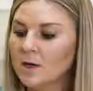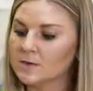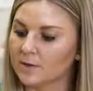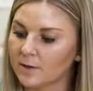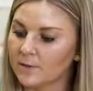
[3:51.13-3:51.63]

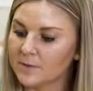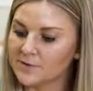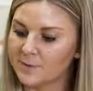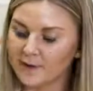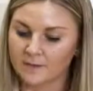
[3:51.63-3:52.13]
So it could be
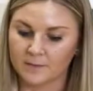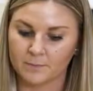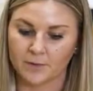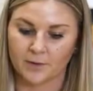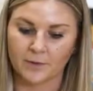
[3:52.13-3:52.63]
used by the
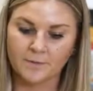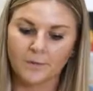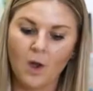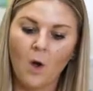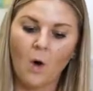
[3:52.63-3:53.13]
computer
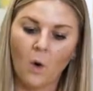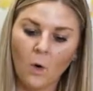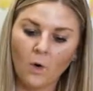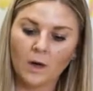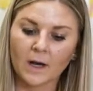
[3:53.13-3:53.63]

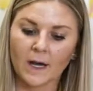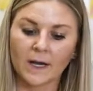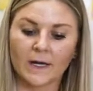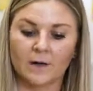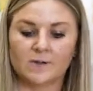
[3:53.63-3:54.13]
or
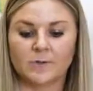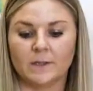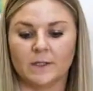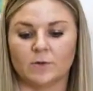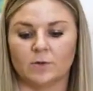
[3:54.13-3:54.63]
it can also
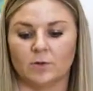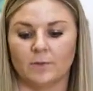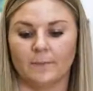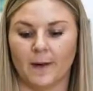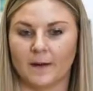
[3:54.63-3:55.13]
be
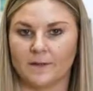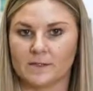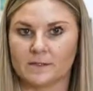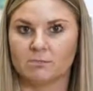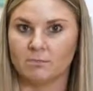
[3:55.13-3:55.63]
controlled by
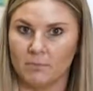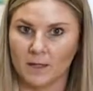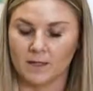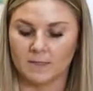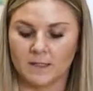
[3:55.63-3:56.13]
this
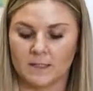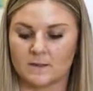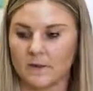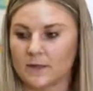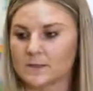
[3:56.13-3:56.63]
Makey Makey
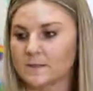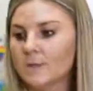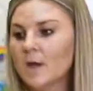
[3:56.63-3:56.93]
device.